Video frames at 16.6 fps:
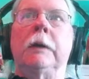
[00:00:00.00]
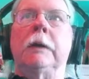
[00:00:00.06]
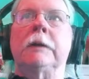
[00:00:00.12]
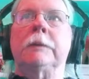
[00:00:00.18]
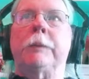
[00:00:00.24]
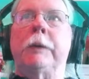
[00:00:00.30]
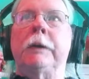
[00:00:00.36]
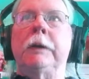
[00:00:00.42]

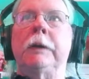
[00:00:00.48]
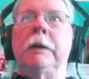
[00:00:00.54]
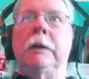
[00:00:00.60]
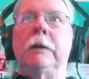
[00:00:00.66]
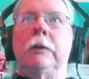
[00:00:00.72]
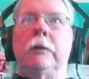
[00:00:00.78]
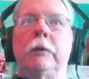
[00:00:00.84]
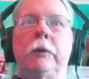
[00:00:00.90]
It's blending
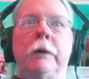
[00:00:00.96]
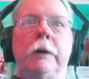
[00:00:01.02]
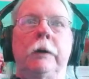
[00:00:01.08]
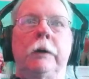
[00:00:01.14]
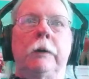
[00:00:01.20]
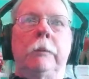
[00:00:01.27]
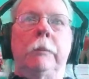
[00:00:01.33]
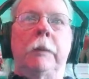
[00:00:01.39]
in through
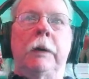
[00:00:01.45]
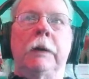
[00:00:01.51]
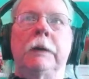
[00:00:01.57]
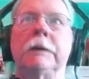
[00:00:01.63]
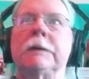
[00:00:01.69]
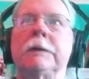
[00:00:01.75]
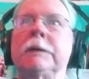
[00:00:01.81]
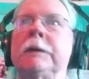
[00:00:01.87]
here. I
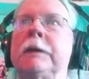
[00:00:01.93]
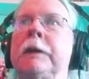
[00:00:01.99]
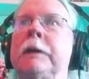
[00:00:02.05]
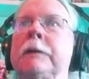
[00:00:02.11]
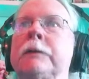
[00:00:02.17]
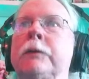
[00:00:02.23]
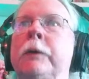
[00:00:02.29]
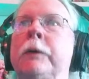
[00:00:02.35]
can see
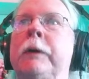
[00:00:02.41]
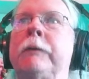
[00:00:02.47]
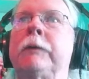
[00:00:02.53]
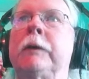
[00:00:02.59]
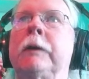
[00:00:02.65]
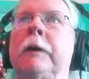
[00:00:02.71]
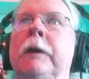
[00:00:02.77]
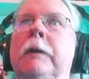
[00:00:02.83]
that, so I have
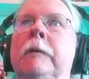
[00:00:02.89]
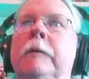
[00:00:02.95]
to kind of